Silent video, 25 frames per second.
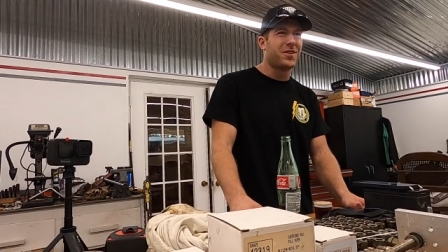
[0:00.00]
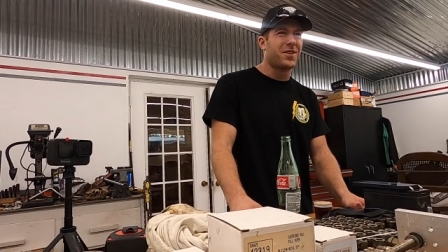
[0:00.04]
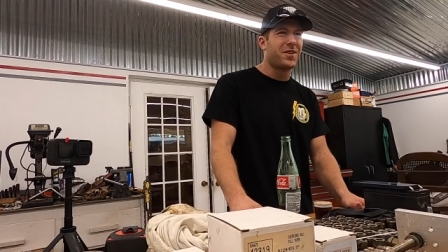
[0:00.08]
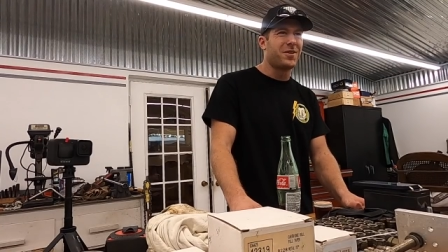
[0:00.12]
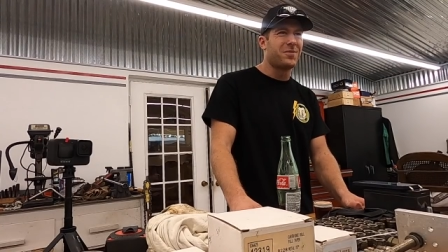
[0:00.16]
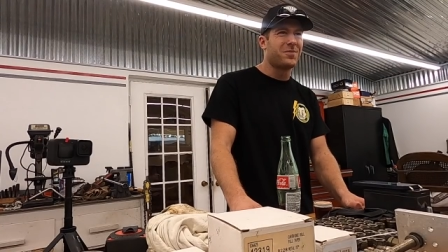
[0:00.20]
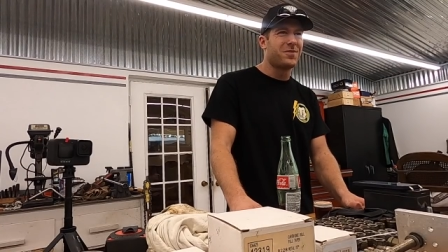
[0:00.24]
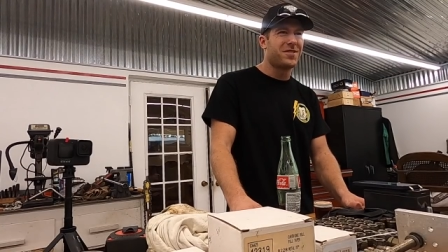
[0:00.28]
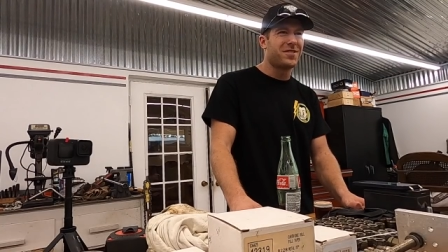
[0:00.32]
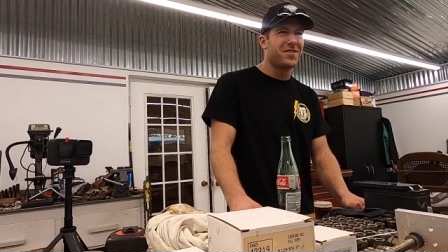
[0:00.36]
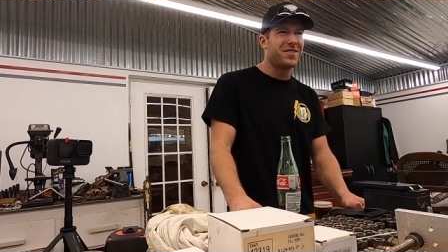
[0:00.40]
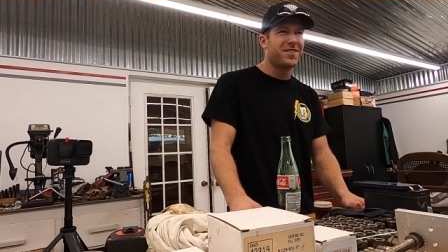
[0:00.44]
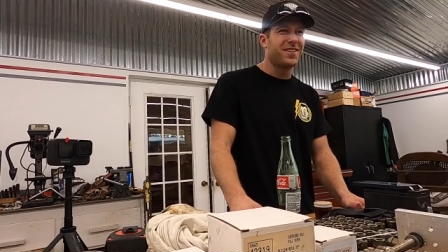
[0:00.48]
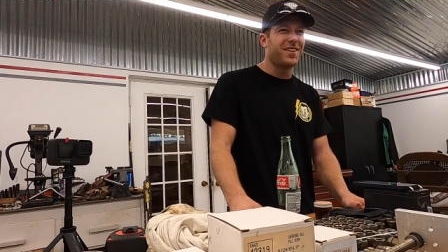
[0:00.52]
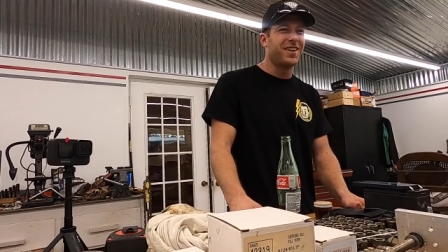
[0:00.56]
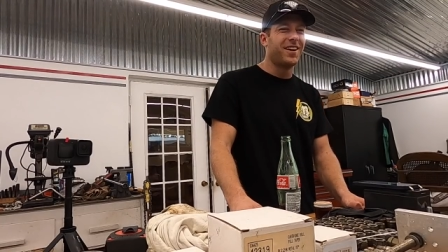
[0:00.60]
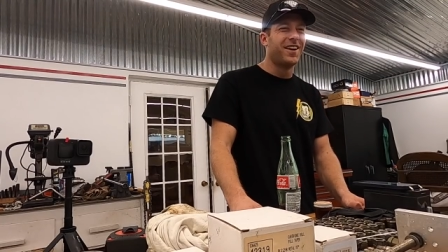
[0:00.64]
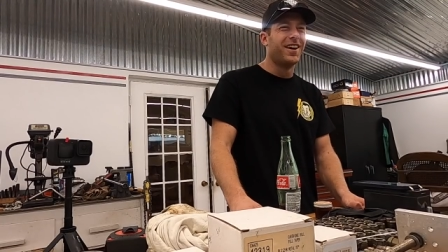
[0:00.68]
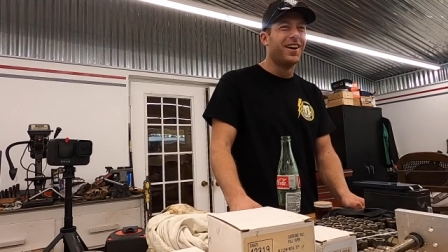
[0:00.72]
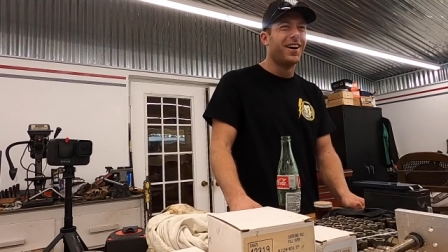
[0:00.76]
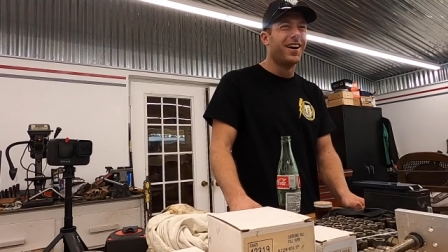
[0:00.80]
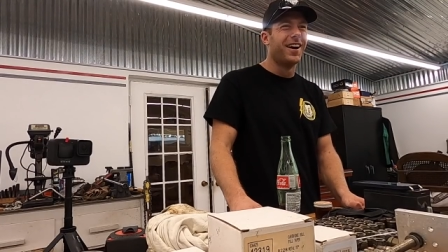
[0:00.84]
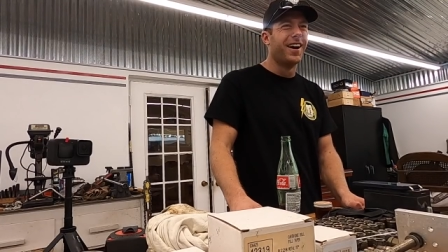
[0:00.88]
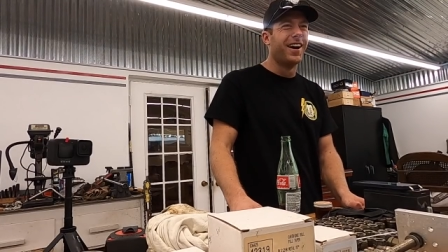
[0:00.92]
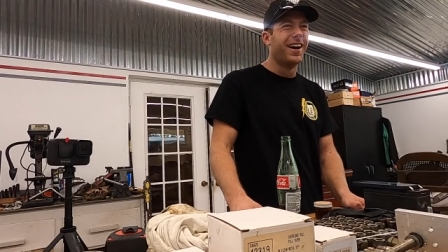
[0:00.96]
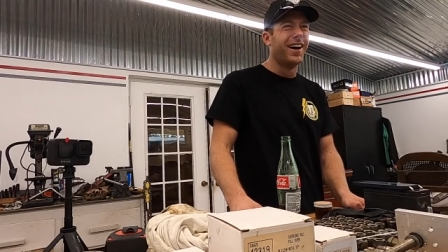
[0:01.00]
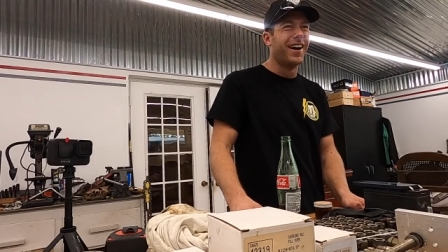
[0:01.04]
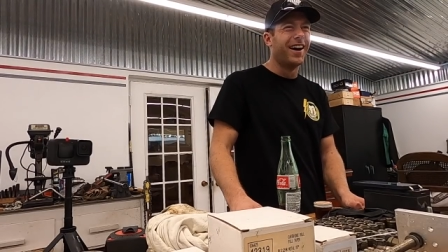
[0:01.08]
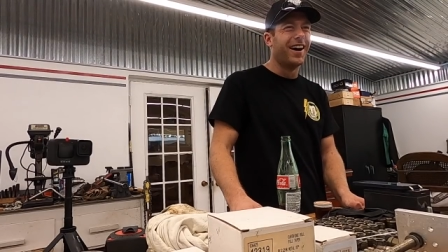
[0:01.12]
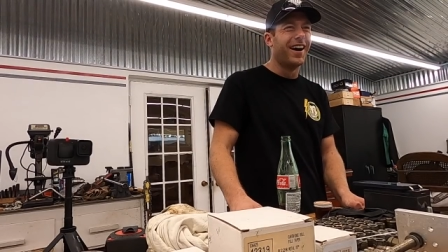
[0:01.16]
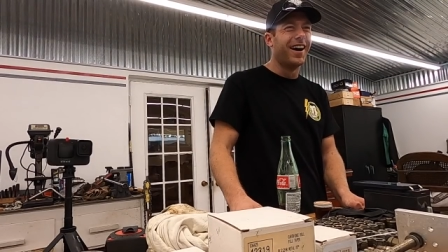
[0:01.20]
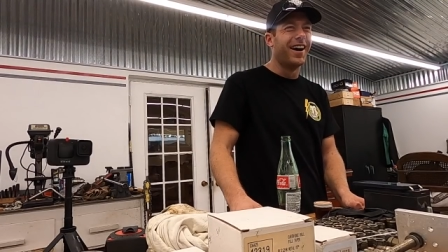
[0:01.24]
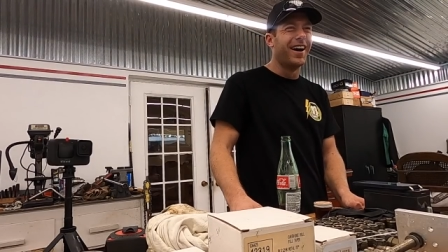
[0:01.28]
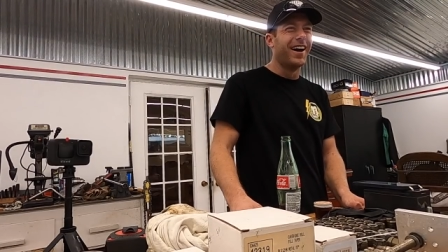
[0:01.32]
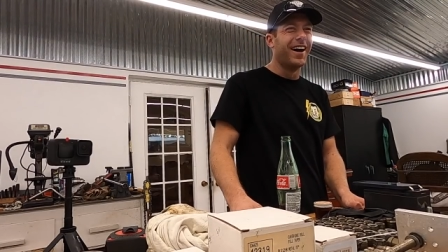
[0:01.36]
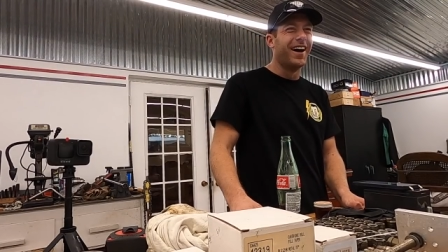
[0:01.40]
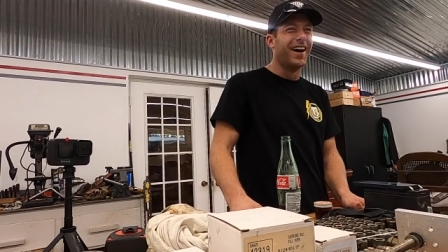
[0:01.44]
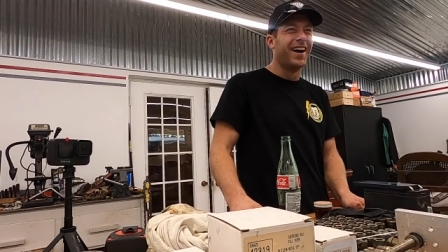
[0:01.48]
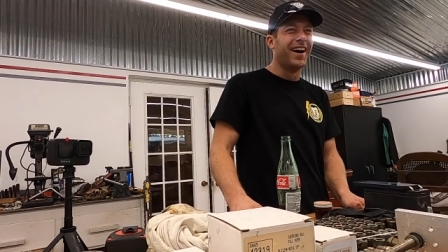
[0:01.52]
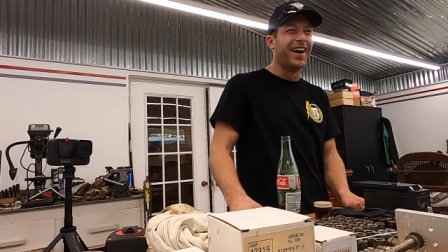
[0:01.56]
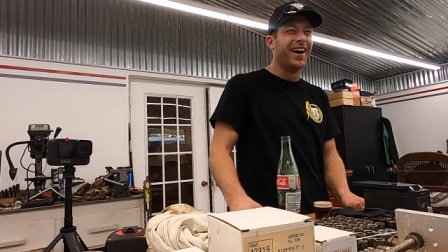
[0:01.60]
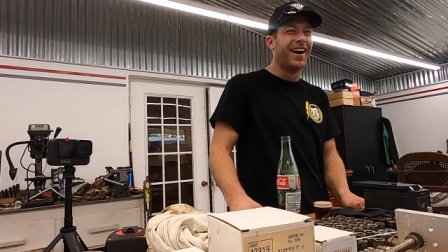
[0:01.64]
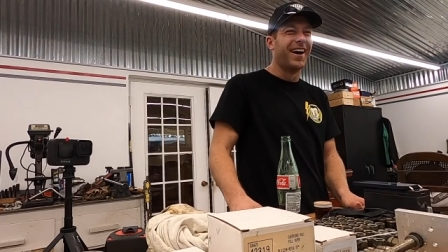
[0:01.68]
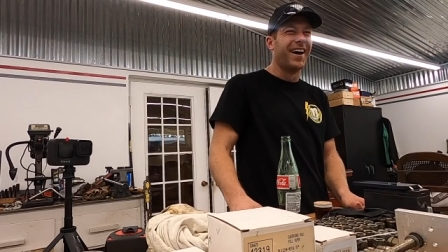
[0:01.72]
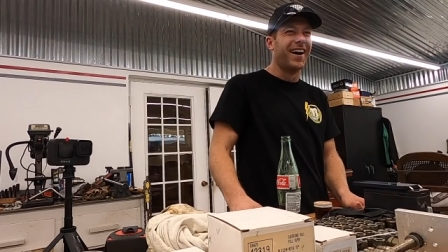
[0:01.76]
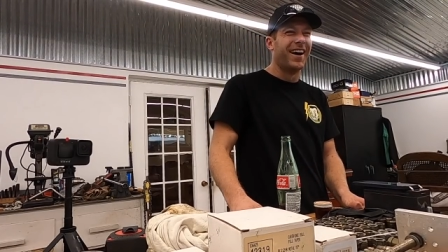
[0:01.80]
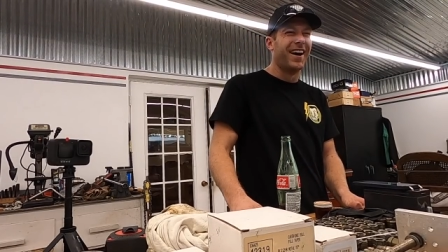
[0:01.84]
careful what you ask for. That's a bee's nest.